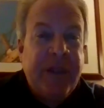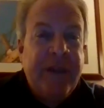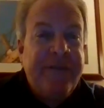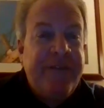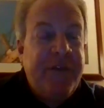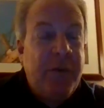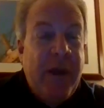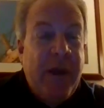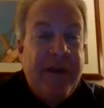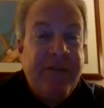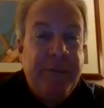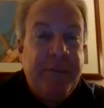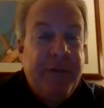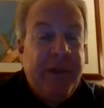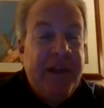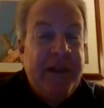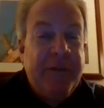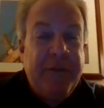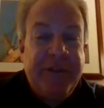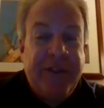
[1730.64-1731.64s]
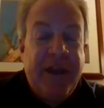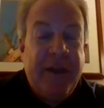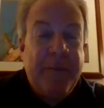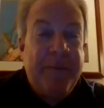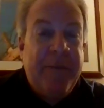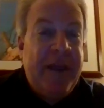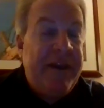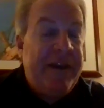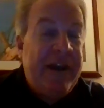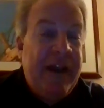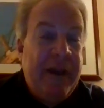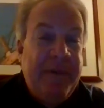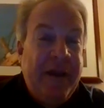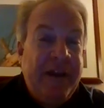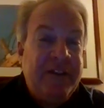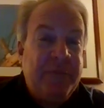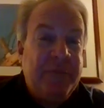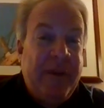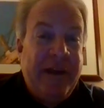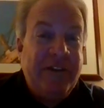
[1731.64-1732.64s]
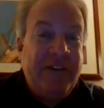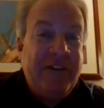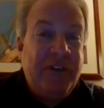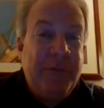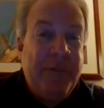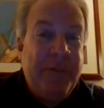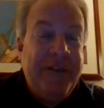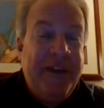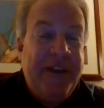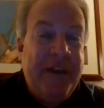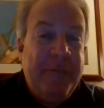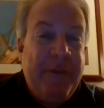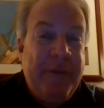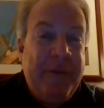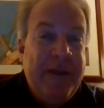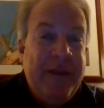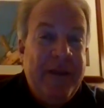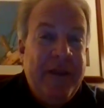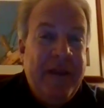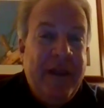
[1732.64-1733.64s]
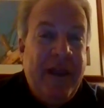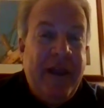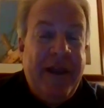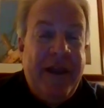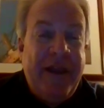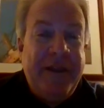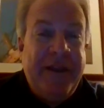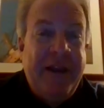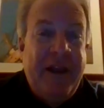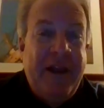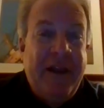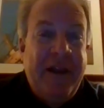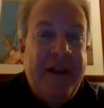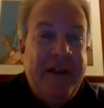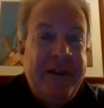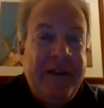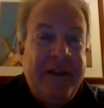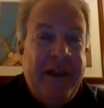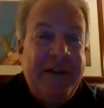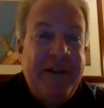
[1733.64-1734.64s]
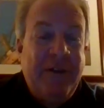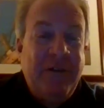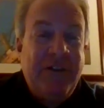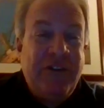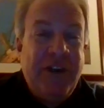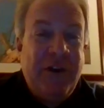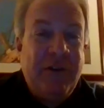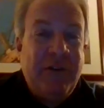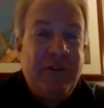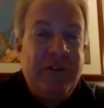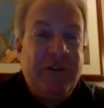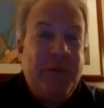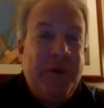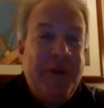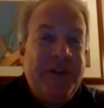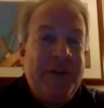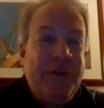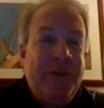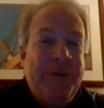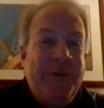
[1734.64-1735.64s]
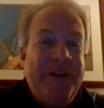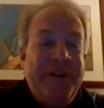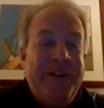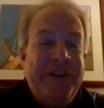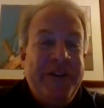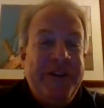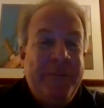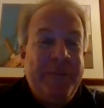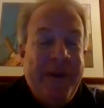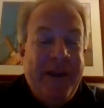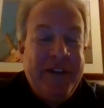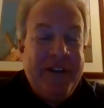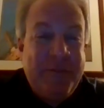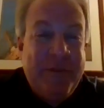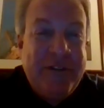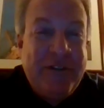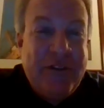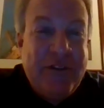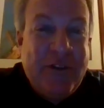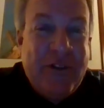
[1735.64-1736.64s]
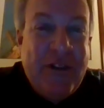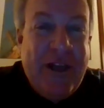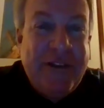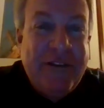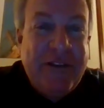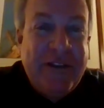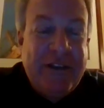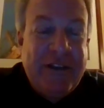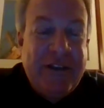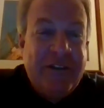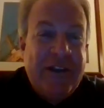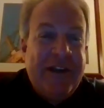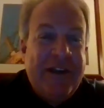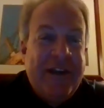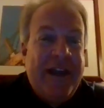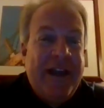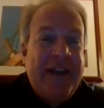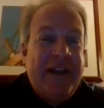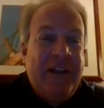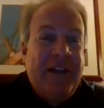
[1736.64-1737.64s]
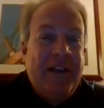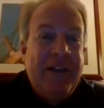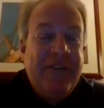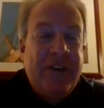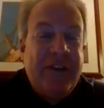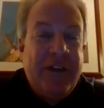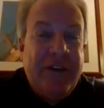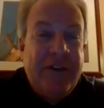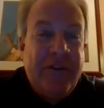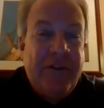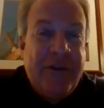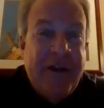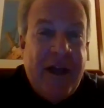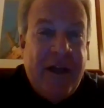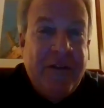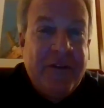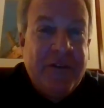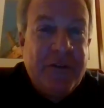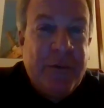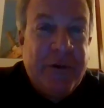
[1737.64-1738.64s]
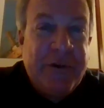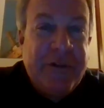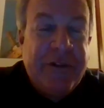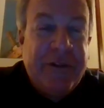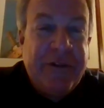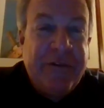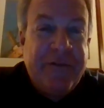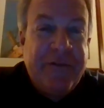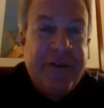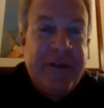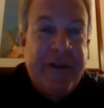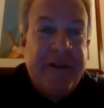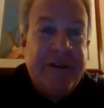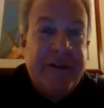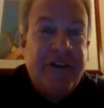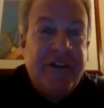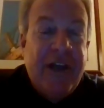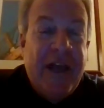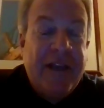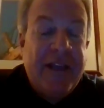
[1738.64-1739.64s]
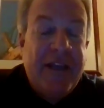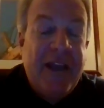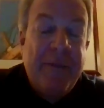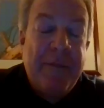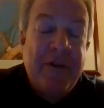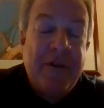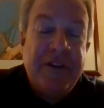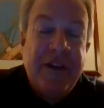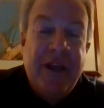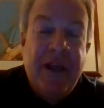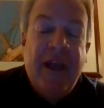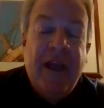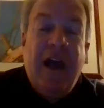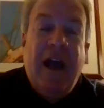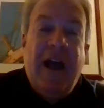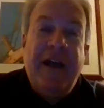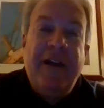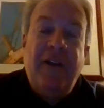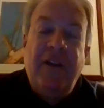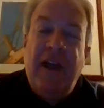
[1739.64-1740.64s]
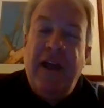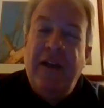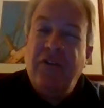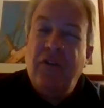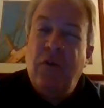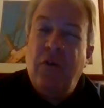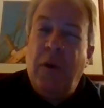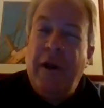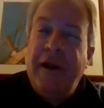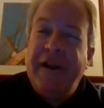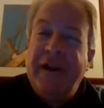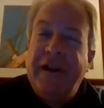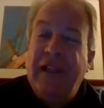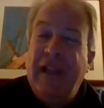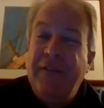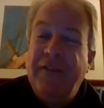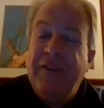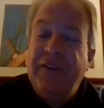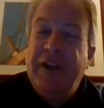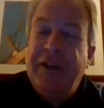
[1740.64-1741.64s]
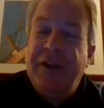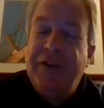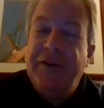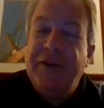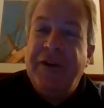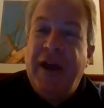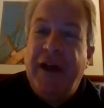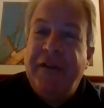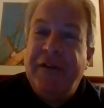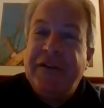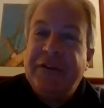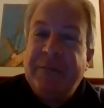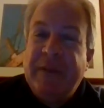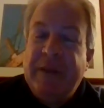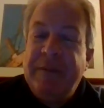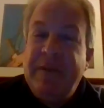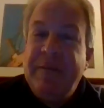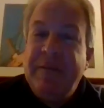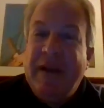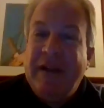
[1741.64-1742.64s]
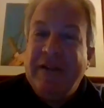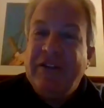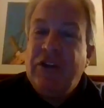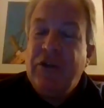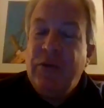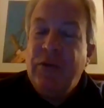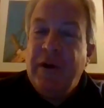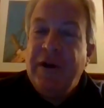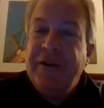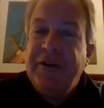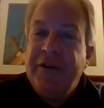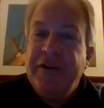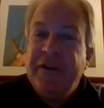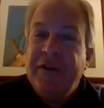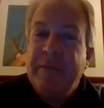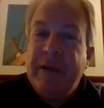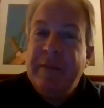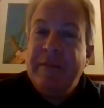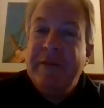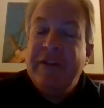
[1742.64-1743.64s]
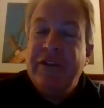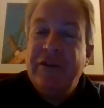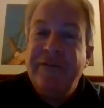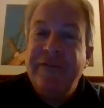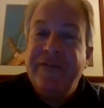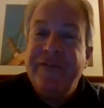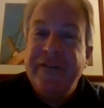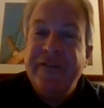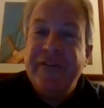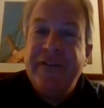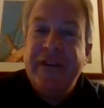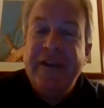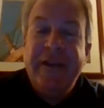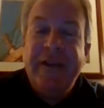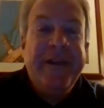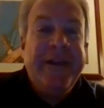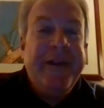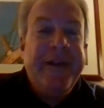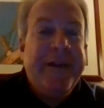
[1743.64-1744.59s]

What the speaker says: If you haven't played with that bait, and I'm not sponsored by them, and I know Gerald Swindle, when he did the Bassmaster Classic, he said he had $1,100 worth of jackhammers. I don't have quite $1,100, maybe about $200 or maybe $250